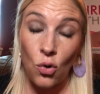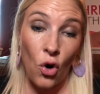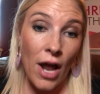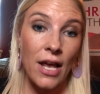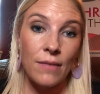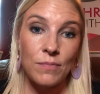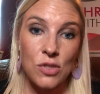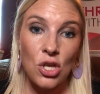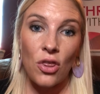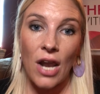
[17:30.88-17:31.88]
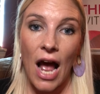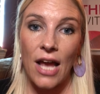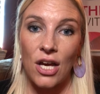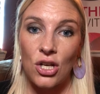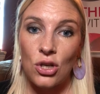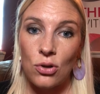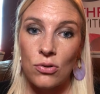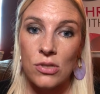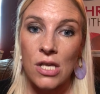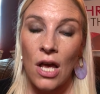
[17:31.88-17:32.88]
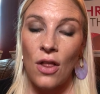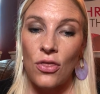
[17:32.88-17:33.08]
credit so that I could use